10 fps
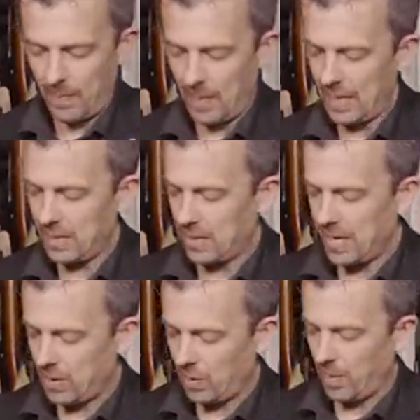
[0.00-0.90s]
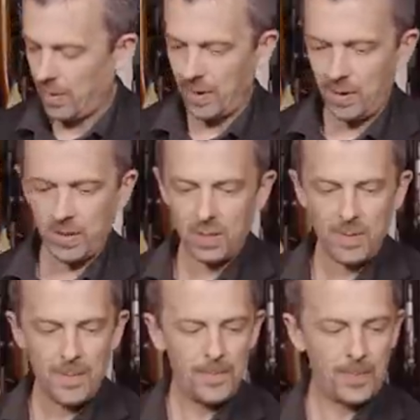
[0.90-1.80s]
Let's take one apart
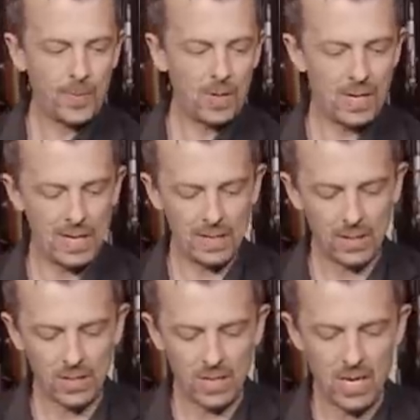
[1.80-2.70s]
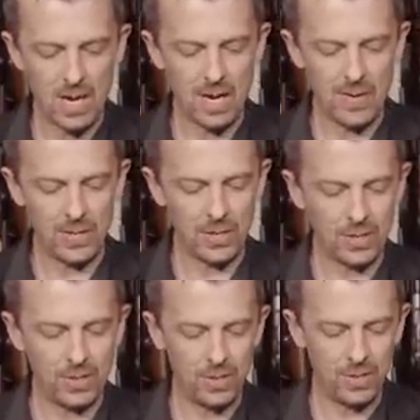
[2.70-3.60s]
and see how
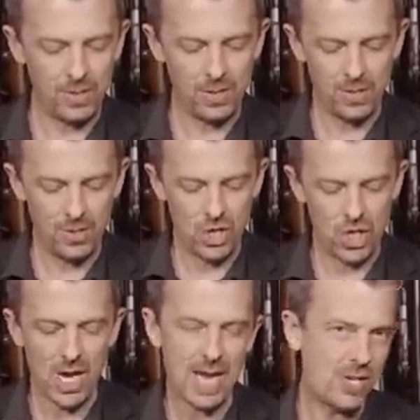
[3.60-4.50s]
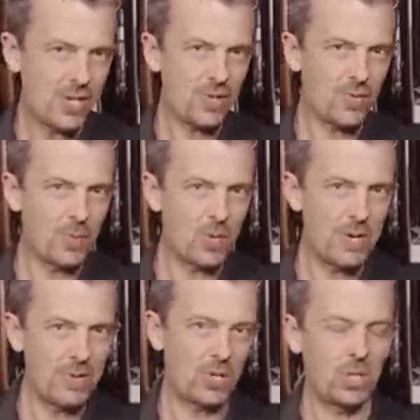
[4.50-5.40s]
it's changed from the
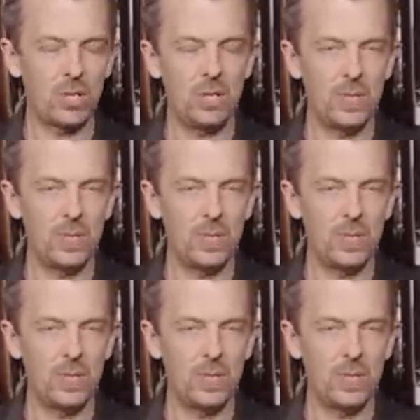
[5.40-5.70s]
previous two